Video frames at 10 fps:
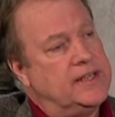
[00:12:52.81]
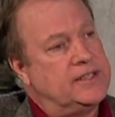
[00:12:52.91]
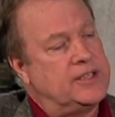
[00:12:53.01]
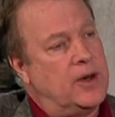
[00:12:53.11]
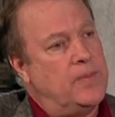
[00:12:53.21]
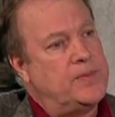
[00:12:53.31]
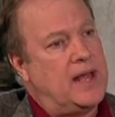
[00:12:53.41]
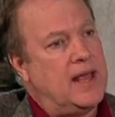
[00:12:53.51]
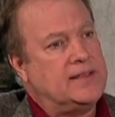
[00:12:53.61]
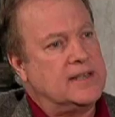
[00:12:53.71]
So I
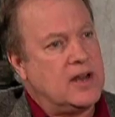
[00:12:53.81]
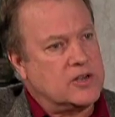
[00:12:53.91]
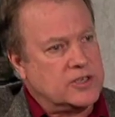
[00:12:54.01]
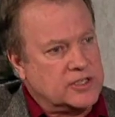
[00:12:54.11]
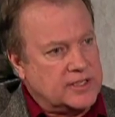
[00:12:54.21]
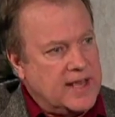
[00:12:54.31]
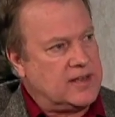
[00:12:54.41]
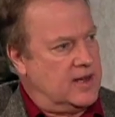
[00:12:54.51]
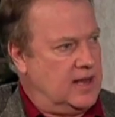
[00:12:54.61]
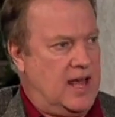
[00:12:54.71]
like the characters to take
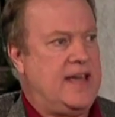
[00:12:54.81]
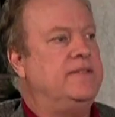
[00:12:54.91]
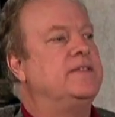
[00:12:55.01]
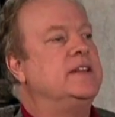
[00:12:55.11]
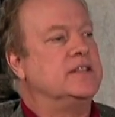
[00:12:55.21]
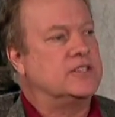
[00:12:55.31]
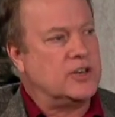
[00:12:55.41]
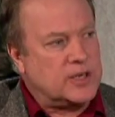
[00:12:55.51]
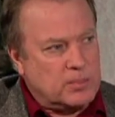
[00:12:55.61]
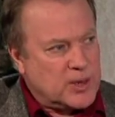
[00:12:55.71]
on life,
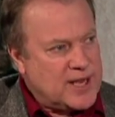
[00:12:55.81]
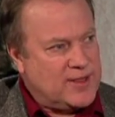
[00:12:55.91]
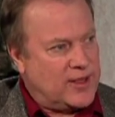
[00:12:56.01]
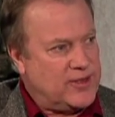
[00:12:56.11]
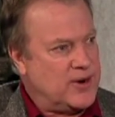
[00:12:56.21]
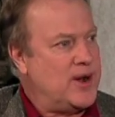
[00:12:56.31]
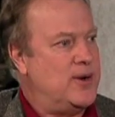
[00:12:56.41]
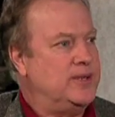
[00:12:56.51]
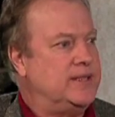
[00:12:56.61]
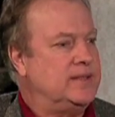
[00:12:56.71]
start to breathe on their
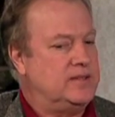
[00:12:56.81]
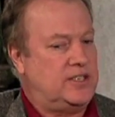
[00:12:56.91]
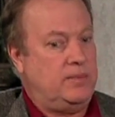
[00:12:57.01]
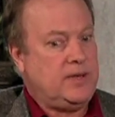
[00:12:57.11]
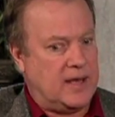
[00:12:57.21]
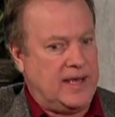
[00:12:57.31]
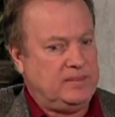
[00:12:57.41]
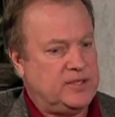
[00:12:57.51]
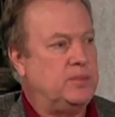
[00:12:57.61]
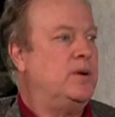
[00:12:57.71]
own, and
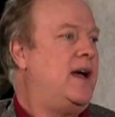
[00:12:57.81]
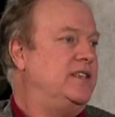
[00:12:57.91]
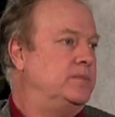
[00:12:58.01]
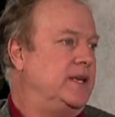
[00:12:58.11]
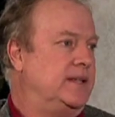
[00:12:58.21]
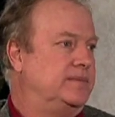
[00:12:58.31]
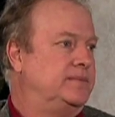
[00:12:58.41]
sometimes surprise me.